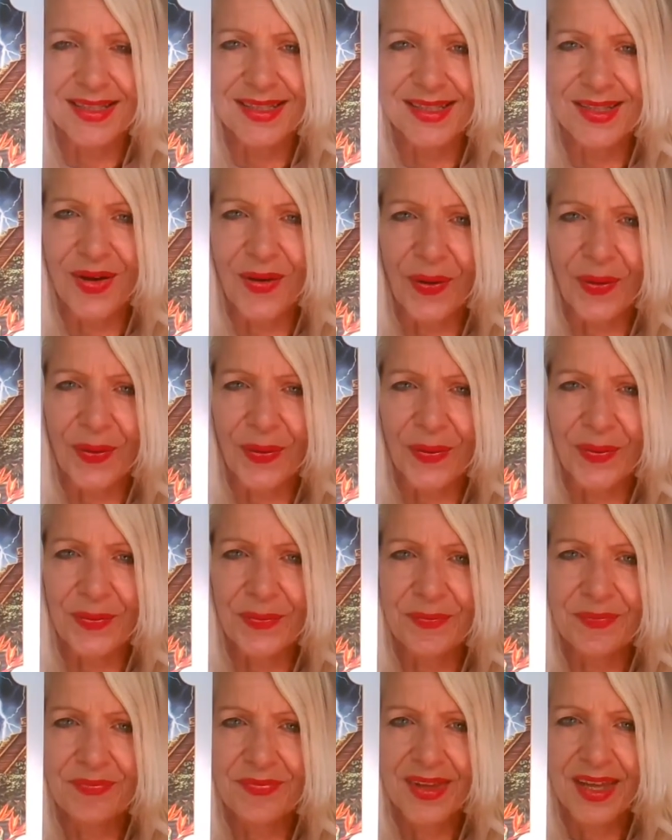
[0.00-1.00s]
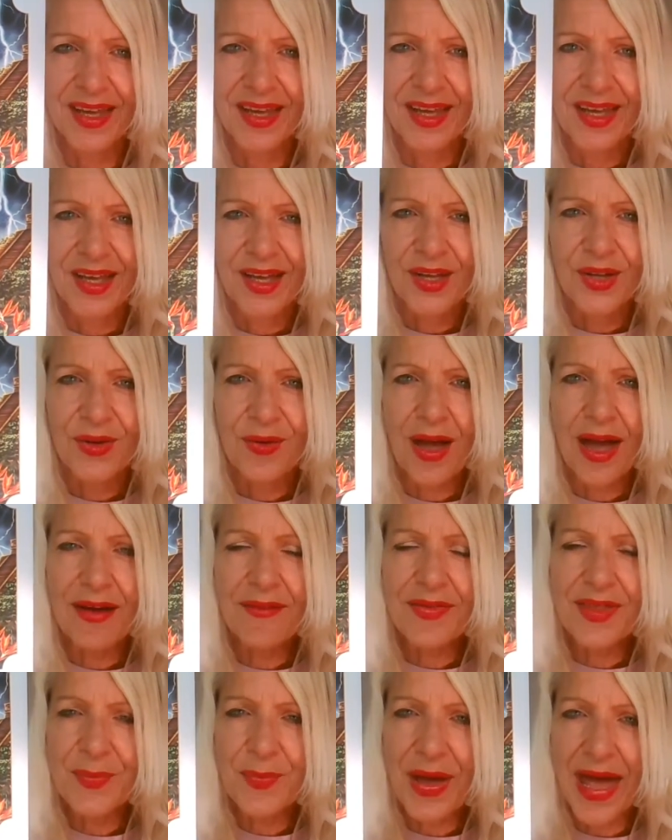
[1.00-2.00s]
So you
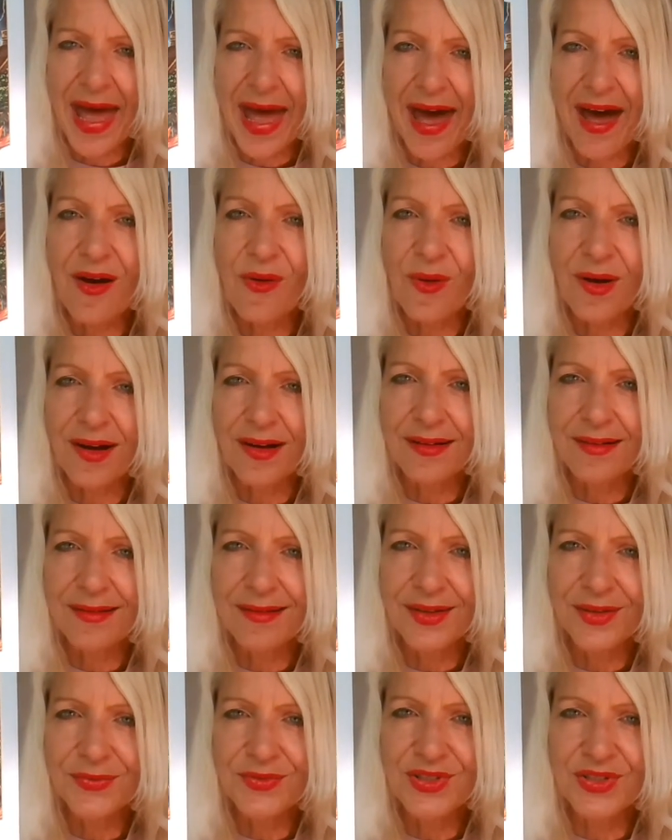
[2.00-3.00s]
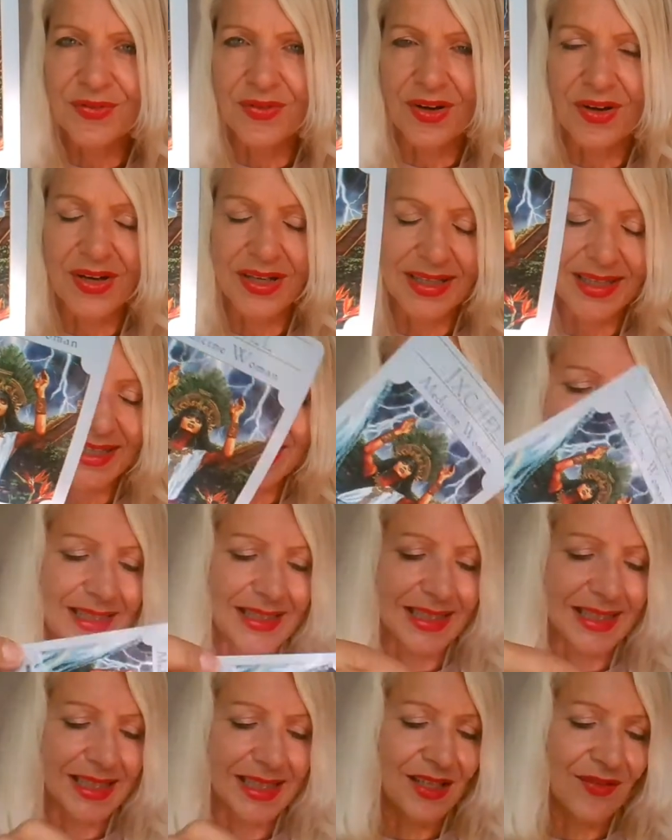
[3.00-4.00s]
have the power of divine
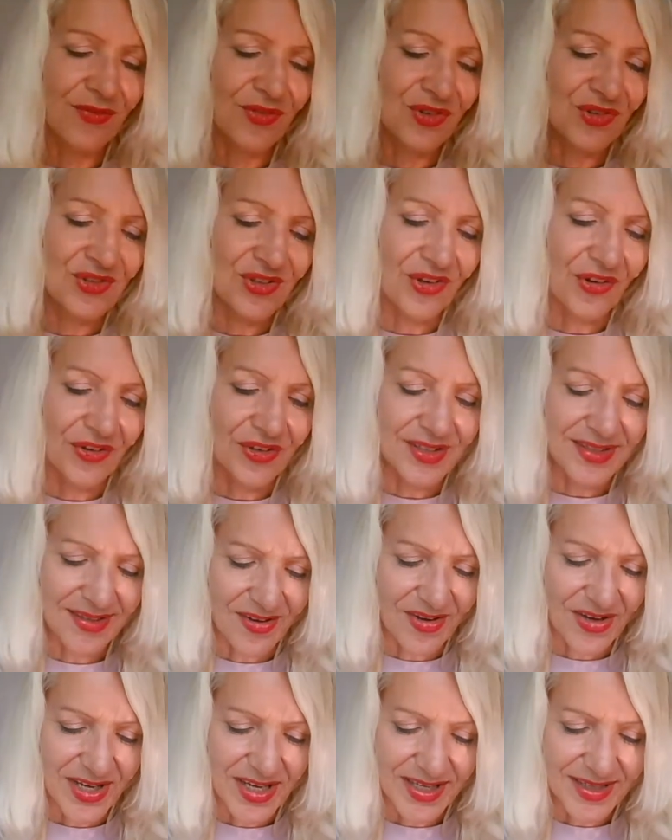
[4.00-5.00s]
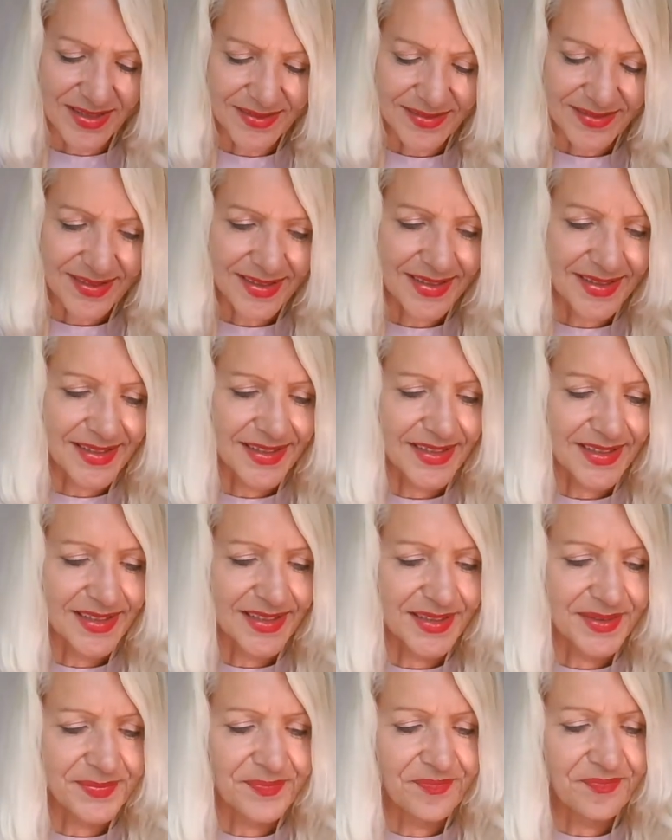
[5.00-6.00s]
healing if you so desire.
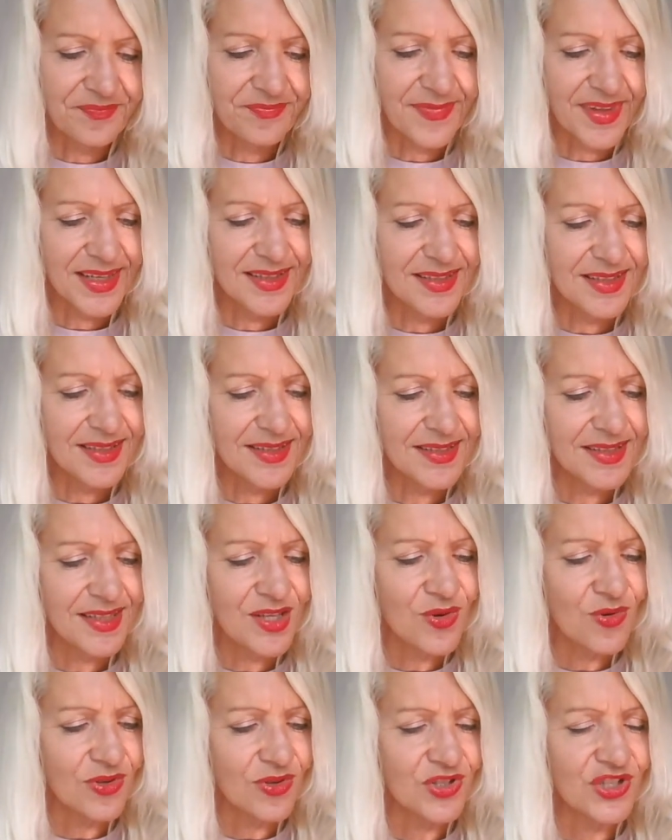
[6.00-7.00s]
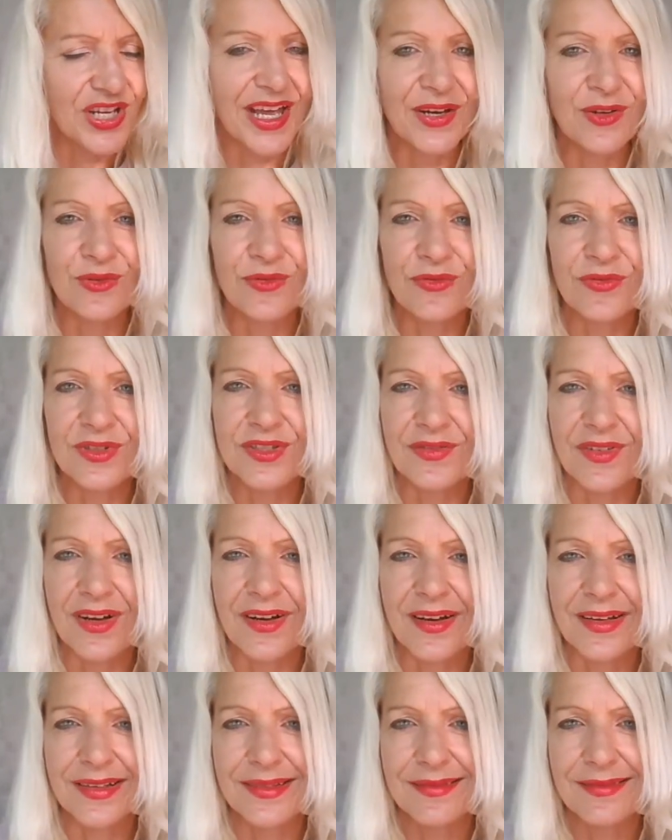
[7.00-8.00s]
Um, it says that you're a channel for
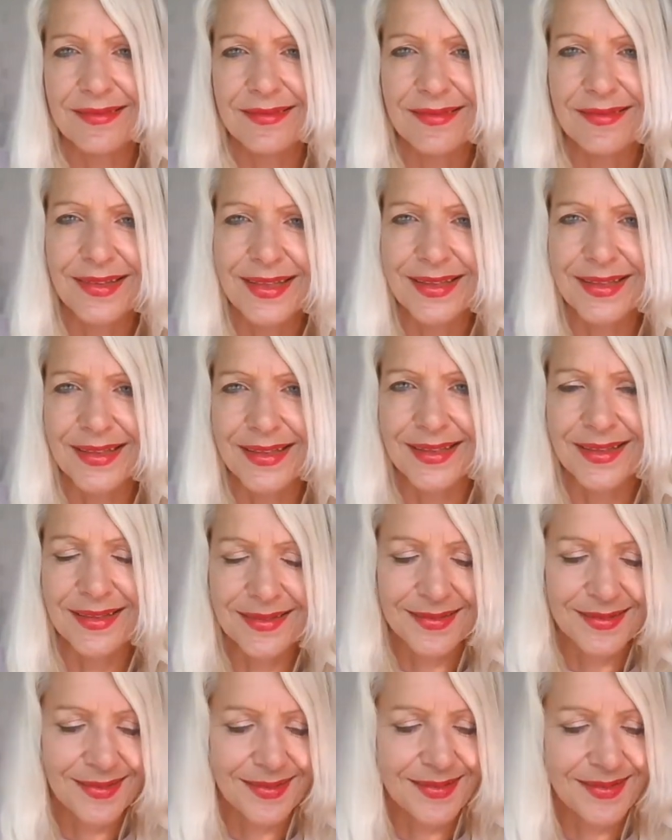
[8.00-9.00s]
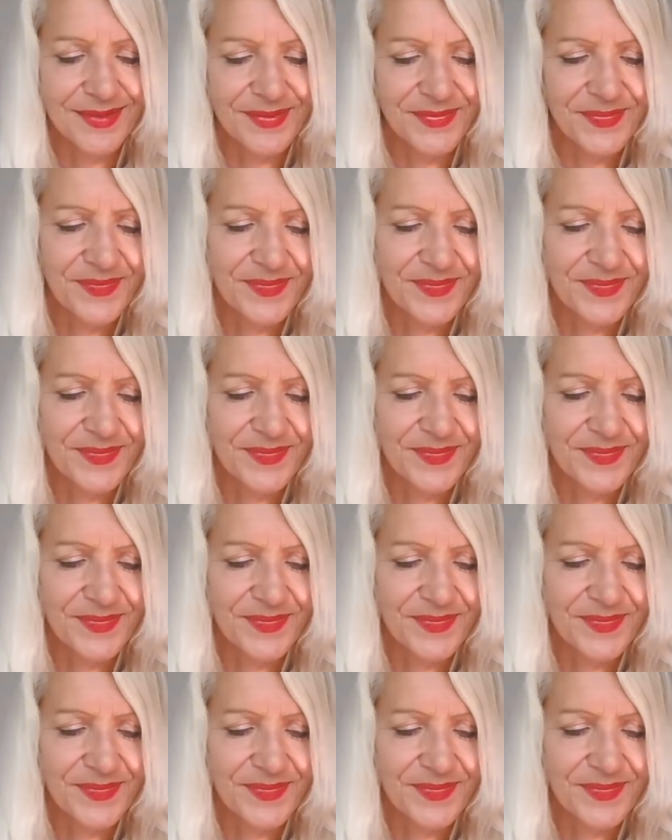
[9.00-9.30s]
divine healing. Yeah.